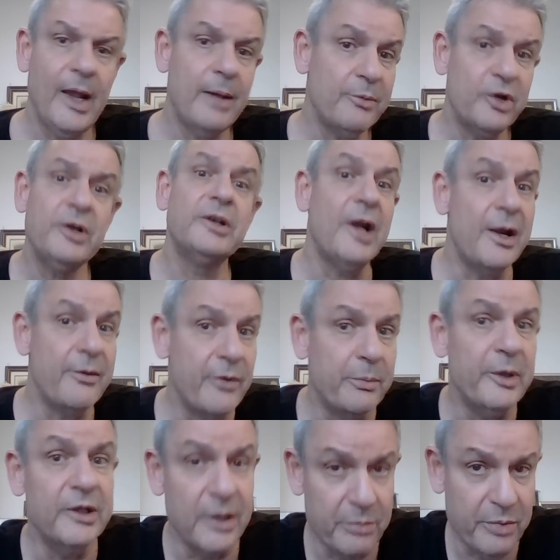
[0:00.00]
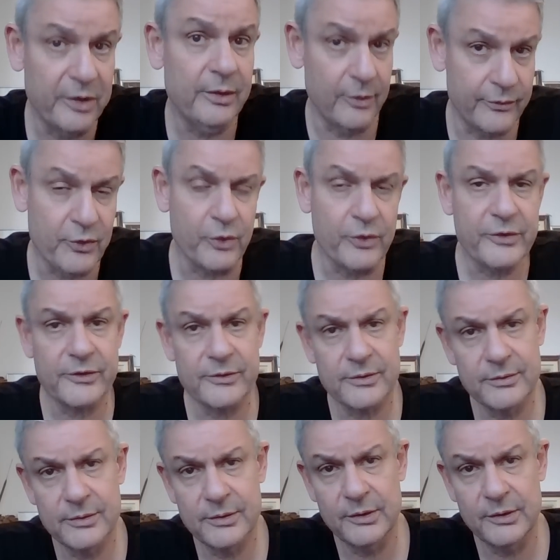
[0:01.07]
I'm going to delve a bit deeper, of course,